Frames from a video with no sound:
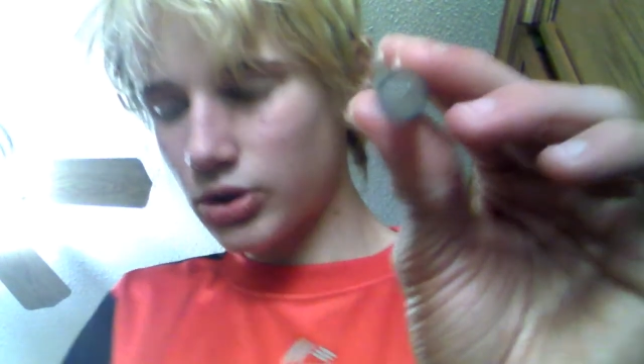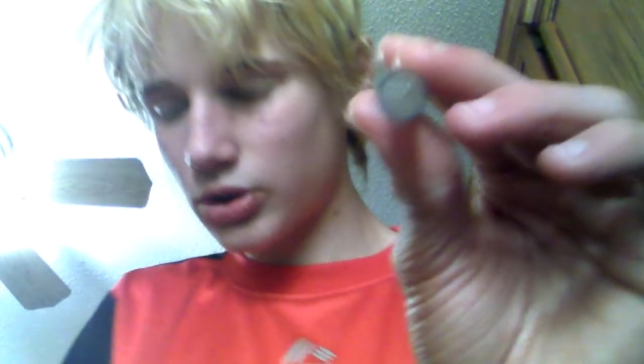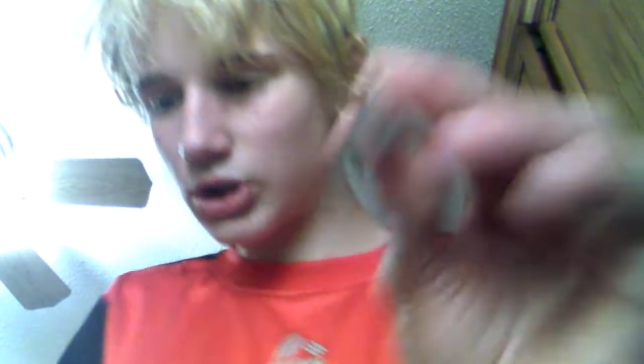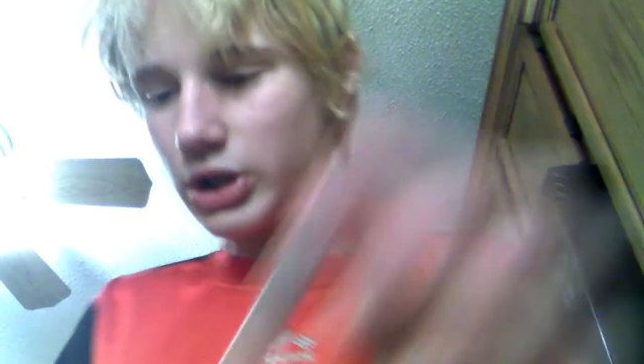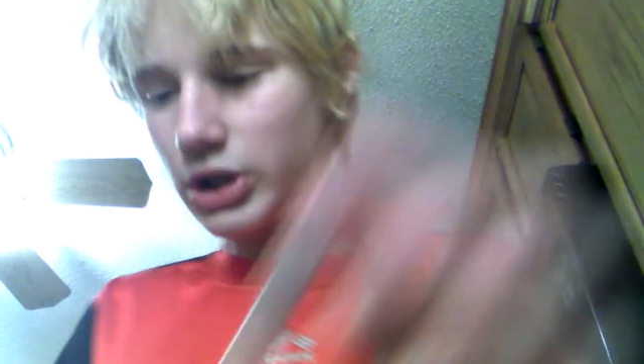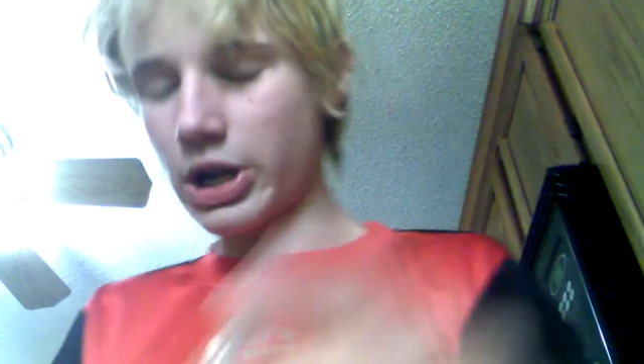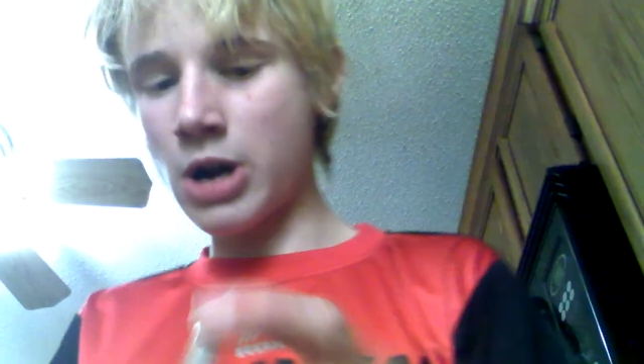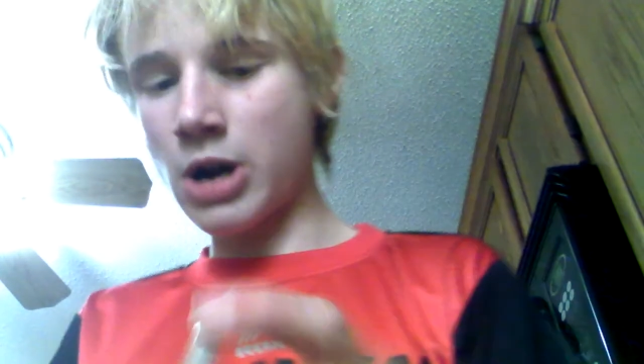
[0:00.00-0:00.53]

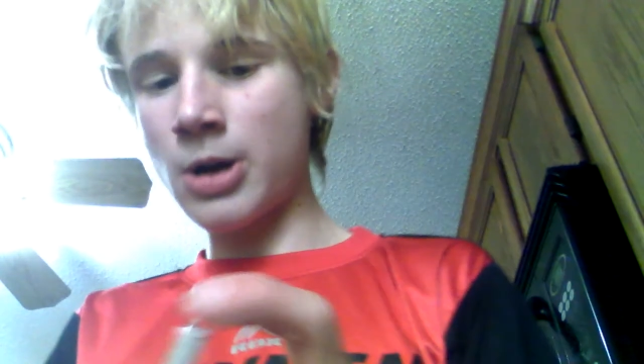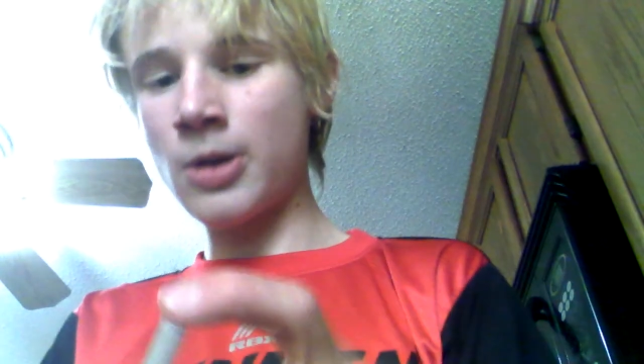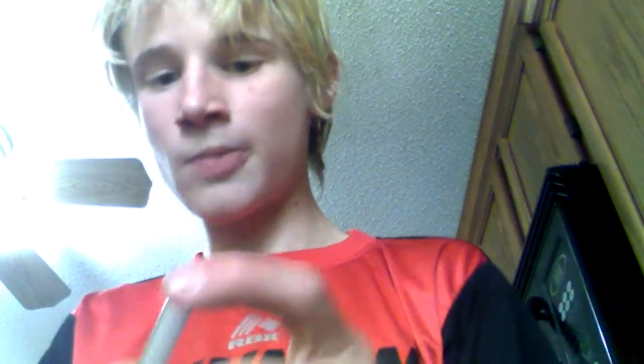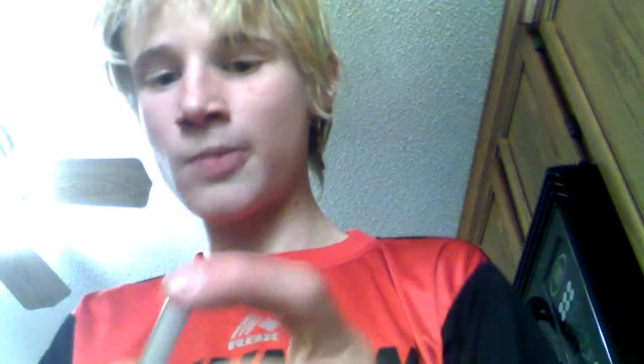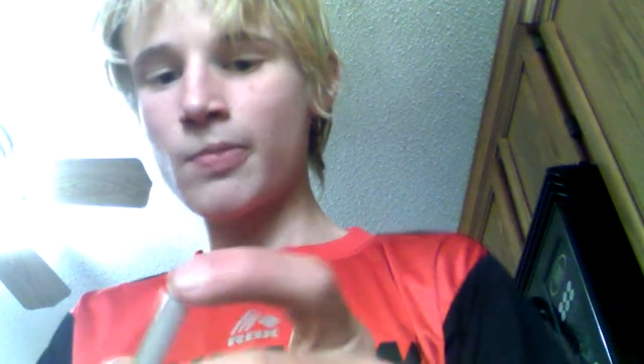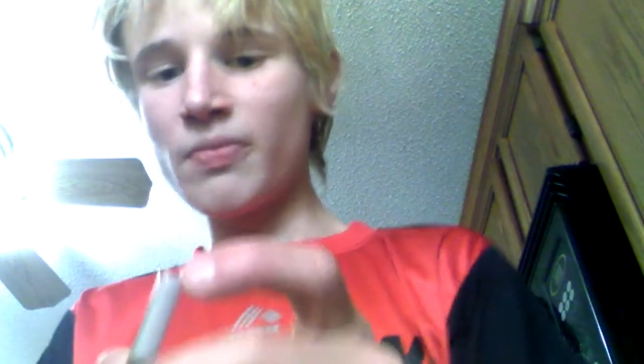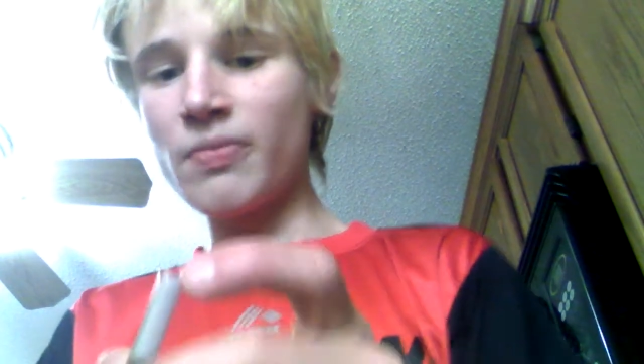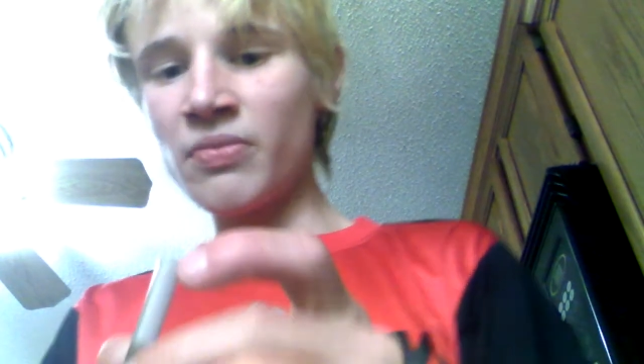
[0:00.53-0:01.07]
now, you
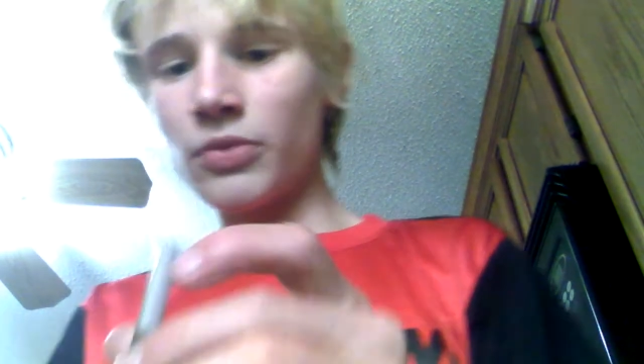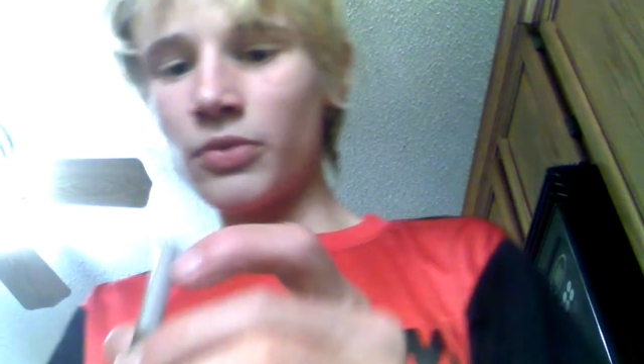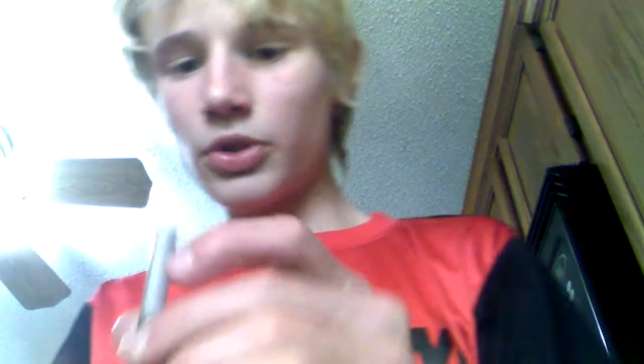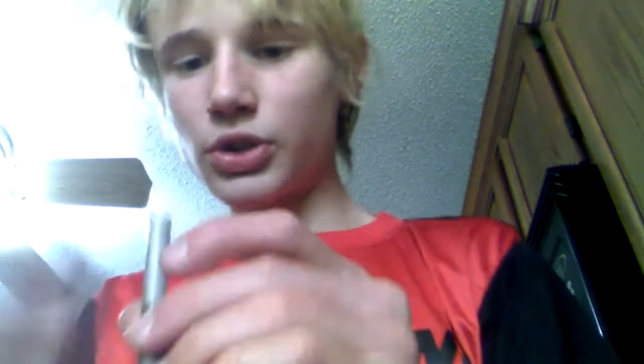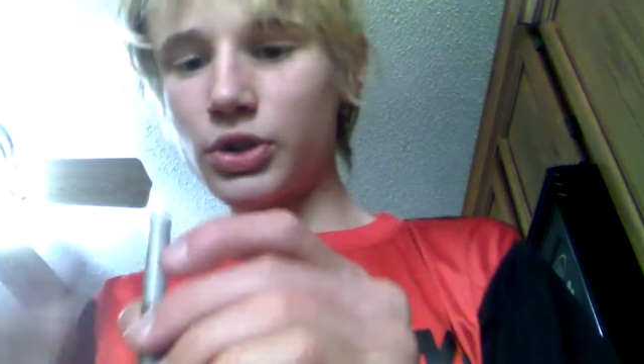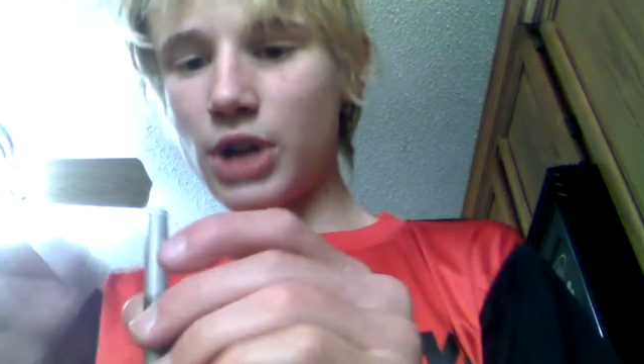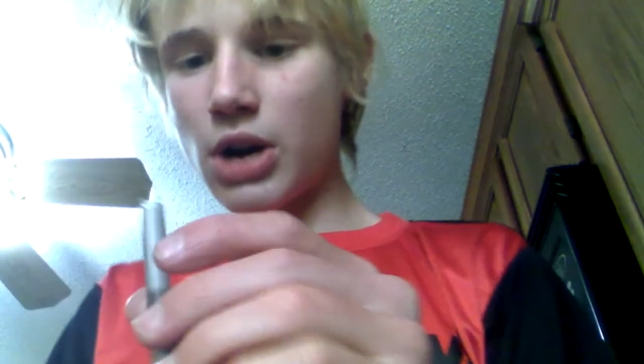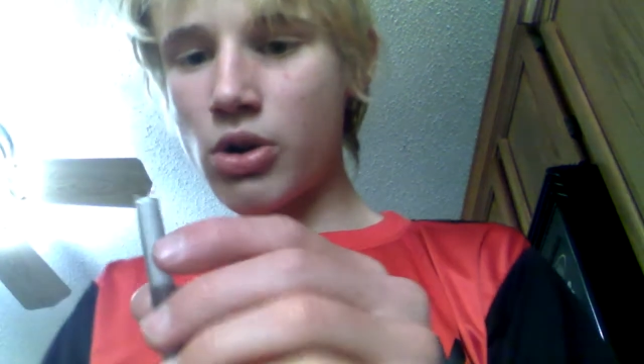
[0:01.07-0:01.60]
just want to kind of
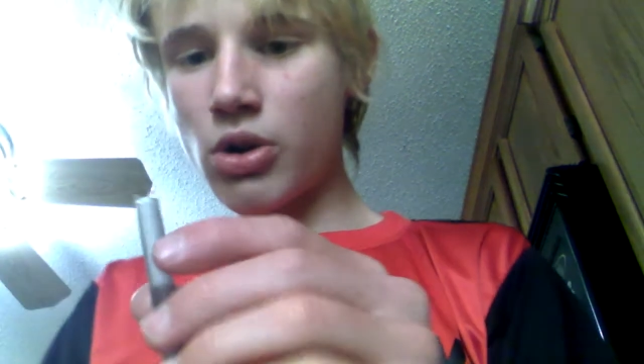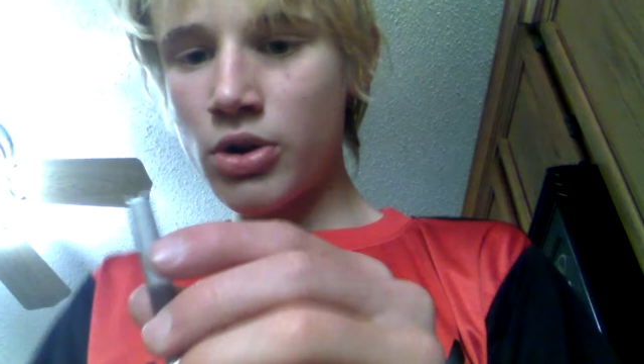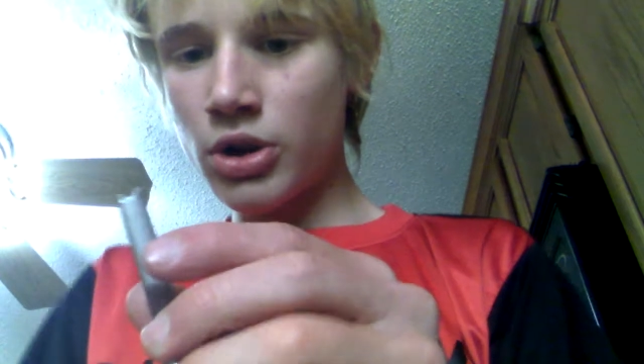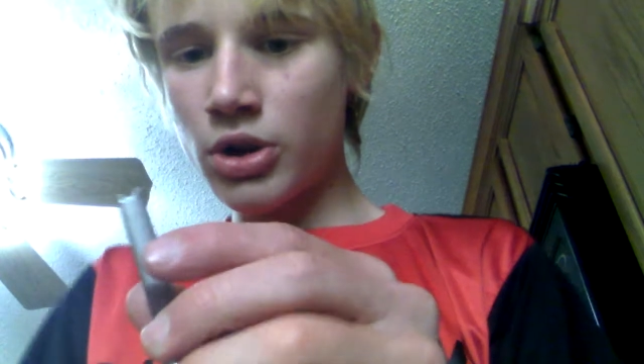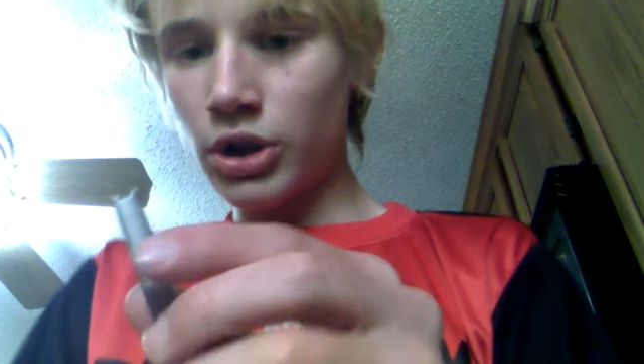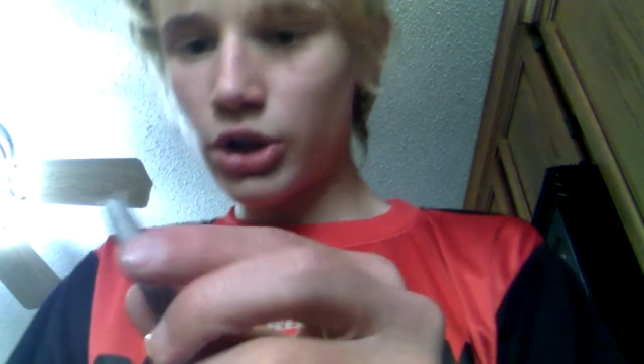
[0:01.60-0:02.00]
take the knife